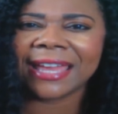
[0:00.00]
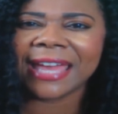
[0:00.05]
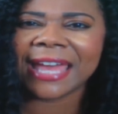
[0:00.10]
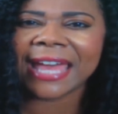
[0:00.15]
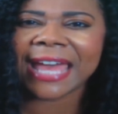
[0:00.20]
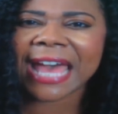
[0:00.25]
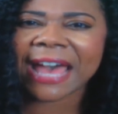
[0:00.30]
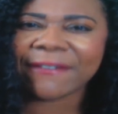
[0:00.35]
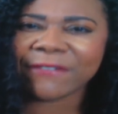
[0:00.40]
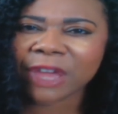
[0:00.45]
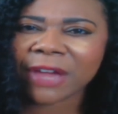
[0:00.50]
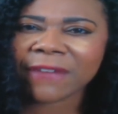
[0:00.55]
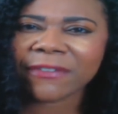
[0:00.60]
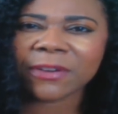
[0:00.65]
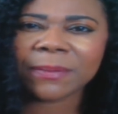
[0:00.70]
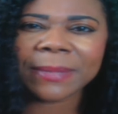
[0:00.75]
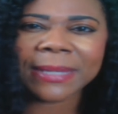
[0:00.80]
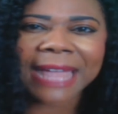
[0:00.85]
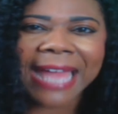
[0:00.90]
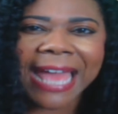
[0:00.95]
have you
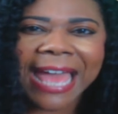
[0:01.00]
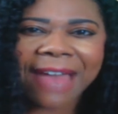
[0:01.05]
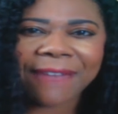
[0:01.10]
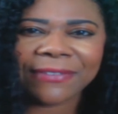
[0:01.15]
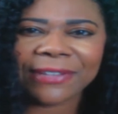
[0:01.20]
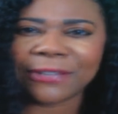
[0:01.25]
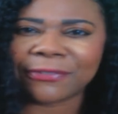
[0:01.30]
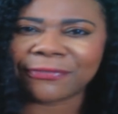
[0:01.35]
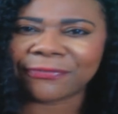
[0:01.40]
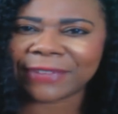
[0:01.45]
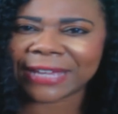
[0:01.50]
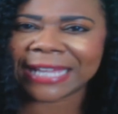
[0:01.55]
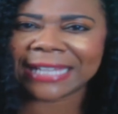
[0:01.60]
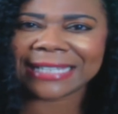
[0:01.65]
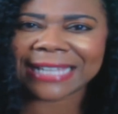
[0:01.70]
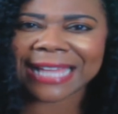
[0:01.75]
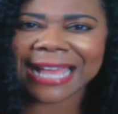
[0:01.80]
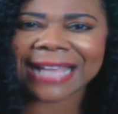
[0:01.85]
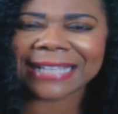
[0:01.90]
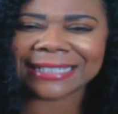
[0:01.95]
ever been having a
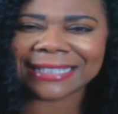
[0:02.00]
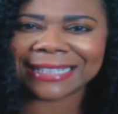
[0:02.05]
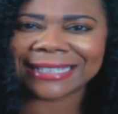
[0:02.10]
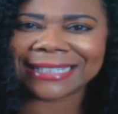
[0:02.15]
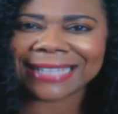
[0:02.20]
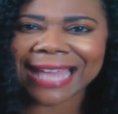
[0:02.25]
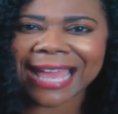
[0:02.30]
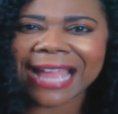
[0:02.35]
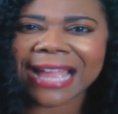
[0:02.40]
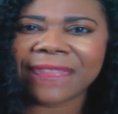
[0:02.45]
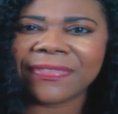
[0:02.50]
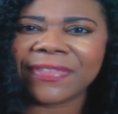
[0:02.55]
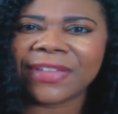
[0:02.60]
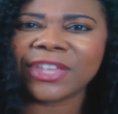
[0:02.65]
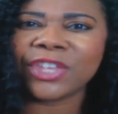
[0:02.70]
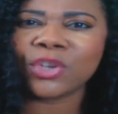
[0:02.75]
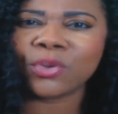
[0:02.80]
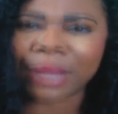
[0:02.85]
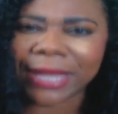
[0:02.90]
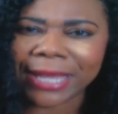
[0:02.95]
fantastic day and
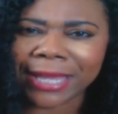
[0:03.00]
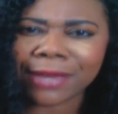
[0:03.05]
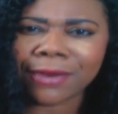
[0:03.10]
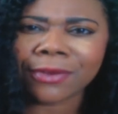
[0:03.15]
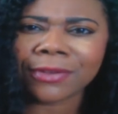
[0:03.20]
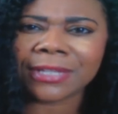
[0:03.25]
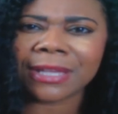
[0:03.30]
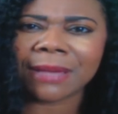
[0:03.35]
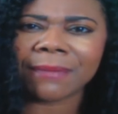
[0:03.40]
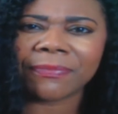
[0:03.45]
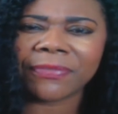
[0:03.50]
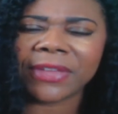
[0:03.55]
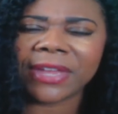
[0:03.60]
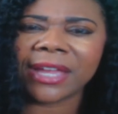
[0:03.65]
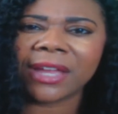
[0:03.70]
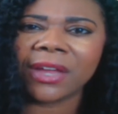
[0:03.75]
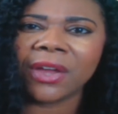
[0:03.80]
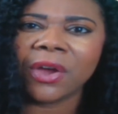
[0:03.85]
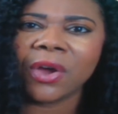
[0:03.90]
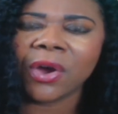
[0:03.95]
then you hear
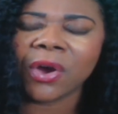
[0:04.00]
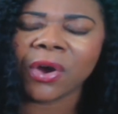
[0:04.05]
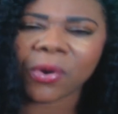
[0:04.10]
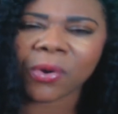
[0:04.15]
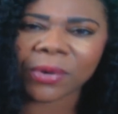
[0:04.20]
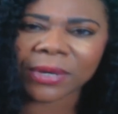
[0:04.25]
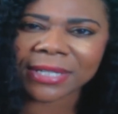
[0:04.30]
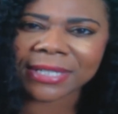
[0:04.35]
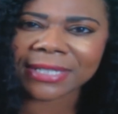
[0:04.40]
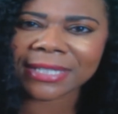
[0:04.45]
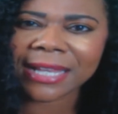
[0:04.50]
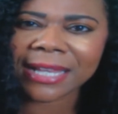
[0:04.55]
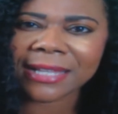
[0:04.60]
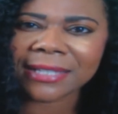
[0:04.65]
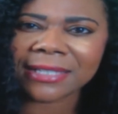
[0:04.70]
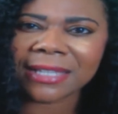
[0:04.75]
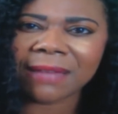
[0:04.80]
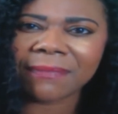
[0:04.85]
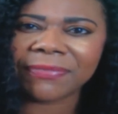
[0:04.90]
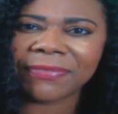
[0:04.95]
something or see
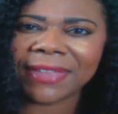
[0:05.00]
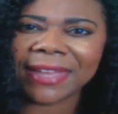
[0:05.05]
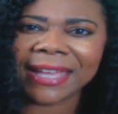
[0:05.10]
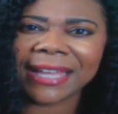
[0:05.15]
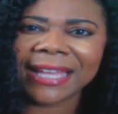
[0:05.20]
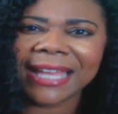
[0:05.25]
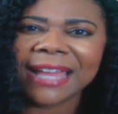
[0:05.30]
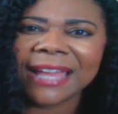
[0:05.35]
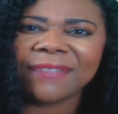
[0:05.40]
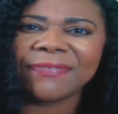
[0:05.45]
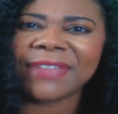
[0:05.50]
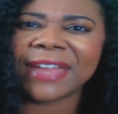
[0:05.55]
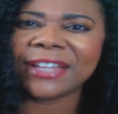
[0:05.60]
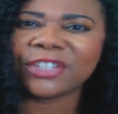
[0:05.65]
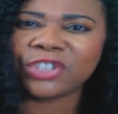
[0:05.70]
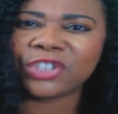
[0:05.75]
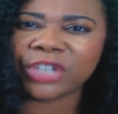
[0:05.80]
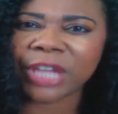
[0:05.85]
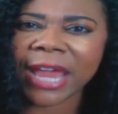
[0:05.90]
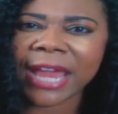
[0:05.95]
something
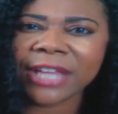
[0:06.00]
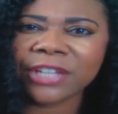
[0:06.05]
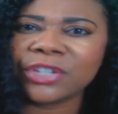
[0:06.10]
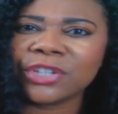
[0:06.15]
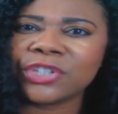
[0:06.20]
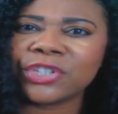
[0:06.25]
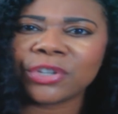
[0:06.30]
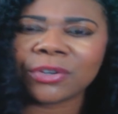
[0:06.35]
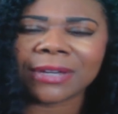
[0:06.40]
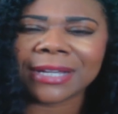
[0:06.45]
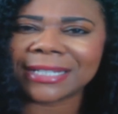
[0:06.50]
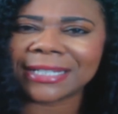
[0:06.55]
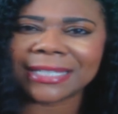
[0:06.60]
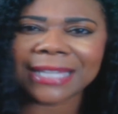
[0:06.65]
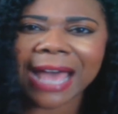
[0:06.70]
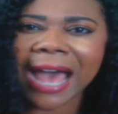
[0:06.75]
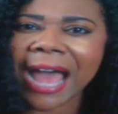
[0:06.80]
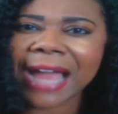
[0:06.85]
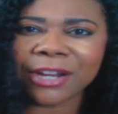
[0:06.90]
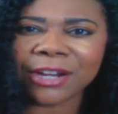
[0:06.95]
that changes your
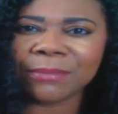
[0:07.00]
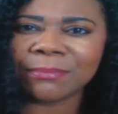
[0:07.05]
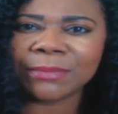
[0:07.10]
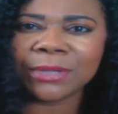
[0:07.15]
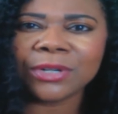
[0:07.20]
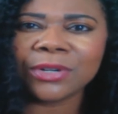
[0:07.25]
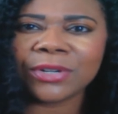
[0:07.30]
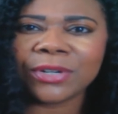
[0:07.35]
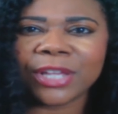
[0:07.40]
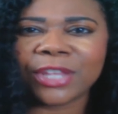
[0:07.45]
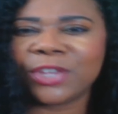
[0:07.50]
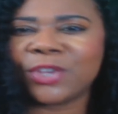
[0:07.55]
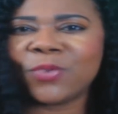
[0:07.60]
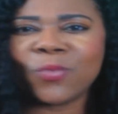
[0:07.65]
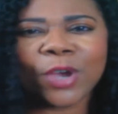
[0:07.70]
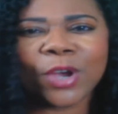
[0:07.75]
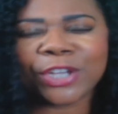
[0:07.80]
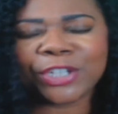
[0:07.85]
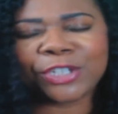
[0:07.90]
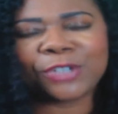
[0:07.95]
entire mood and
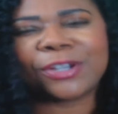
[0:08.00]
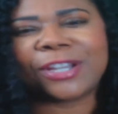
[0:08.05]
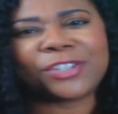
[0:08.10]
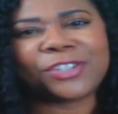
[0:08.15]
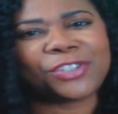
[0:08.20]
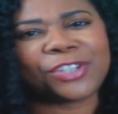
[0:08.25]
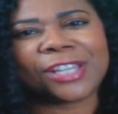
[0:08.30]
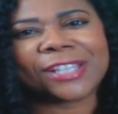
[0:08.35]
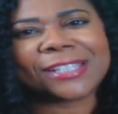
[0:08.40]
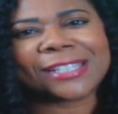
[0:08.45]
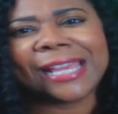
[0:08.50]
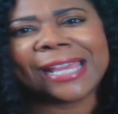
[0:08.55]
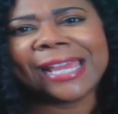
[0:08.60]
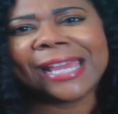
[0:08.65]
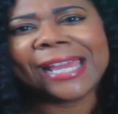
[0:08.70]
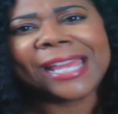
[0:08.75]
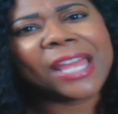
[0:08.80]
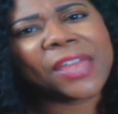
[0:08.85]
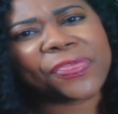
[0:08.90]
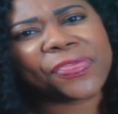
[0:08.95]
you wish you could just
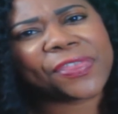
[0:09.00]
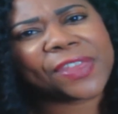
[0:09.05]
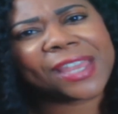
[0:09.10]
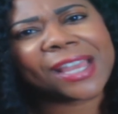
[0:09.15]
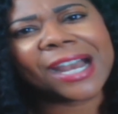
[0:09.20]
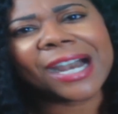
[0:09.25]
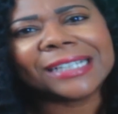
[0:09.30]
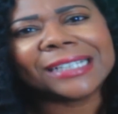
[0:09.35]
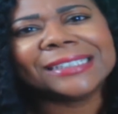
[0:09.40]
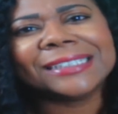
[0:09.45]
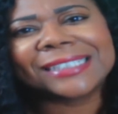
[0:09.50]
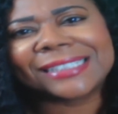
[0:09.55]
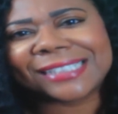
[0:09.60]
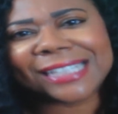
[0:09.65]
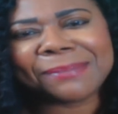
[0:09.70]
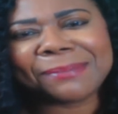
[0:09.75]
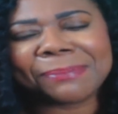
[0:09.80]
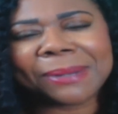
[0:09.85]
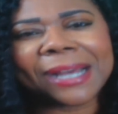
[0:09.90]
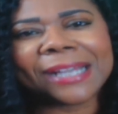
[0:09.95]
hit the
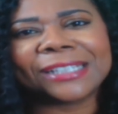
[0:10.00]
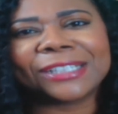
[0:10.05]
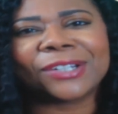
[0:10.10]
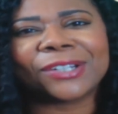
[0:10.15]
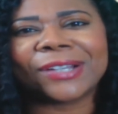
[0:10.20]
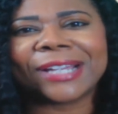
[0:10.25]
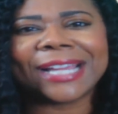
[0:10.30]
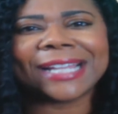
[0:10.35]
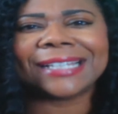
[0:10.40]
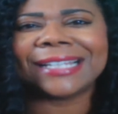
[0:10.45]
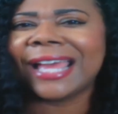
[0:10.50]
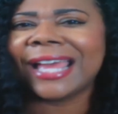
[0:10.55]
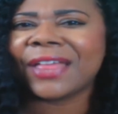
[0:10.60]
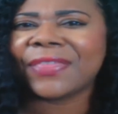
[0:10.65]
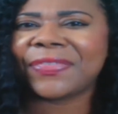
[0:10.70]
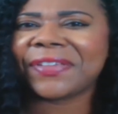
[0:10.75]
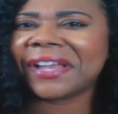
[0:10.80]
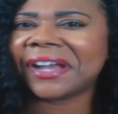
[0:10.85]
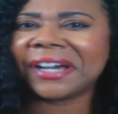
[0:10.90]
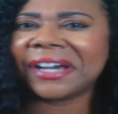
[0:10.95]
unsee button or hit
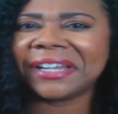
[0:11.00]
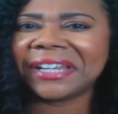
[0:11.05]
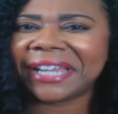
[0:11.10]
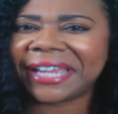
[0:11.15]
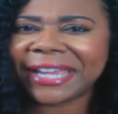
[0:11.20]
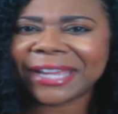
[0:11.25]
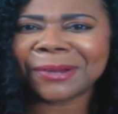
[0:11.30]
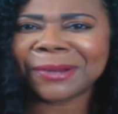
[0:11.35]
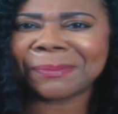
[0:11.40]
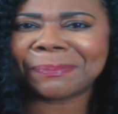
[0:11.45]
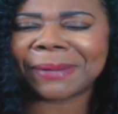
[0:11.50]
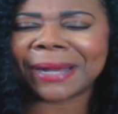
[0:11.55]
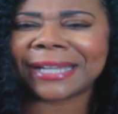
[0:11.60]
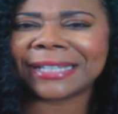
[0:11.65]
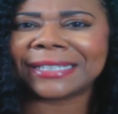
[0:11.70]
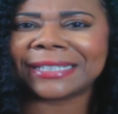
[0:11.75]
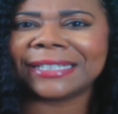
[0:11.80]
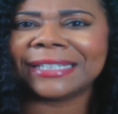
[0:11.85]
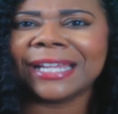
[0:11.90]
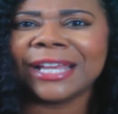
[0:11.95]
the unhear
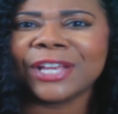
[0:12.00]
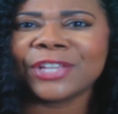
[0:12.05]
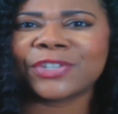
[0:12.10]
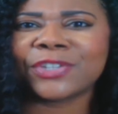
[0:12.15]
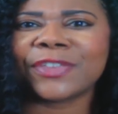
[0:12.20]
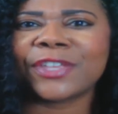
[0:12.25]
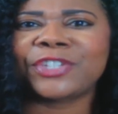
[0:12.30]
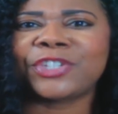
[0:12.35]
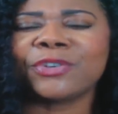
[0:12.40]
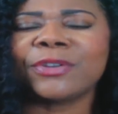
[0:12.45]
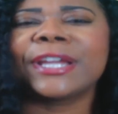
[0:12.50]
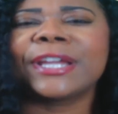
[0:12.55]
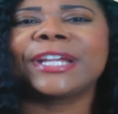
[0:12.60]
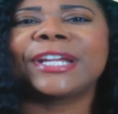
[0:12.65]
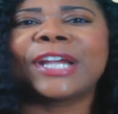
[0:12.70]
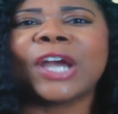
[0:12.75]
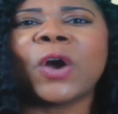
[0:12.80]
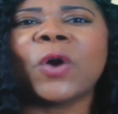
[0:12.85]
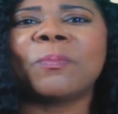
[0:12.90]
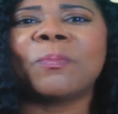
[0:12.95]
button so that you can
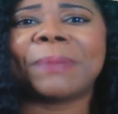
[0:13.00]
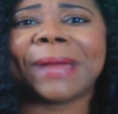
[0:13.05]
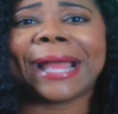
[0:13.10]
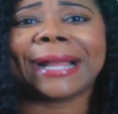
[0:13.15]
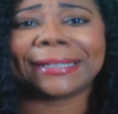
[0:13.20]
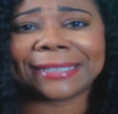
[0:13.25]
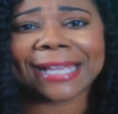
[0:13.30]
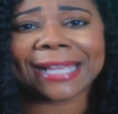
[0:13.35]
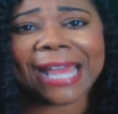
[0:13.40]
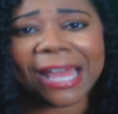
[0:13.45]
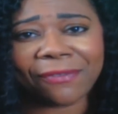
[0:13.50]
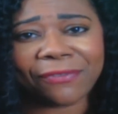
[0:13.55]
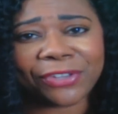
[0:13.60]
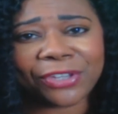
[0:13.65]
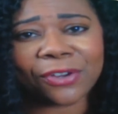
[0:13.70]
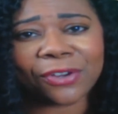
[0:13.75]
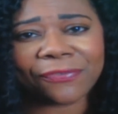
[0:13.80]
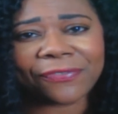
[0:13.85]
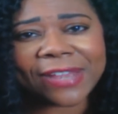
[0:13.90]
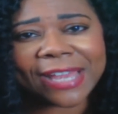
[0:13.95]
go back to having
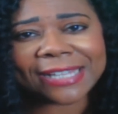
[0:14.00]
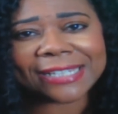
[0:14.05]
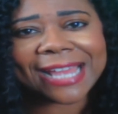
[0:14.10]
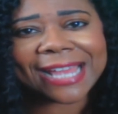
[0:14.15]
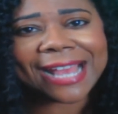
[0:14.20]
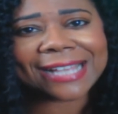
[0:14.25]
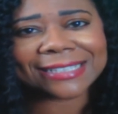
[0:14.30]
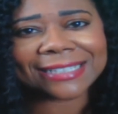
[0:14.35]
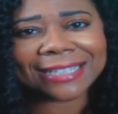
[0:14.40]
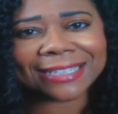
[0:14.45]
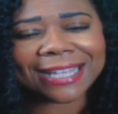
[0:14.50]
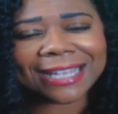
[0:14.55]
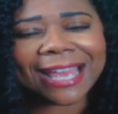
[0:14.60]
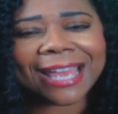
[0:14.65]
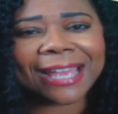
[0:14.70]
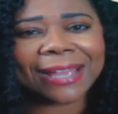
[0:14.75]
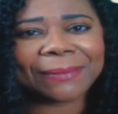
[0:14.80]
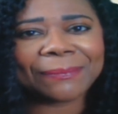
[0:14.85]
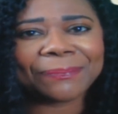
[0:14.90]
your fantastic day?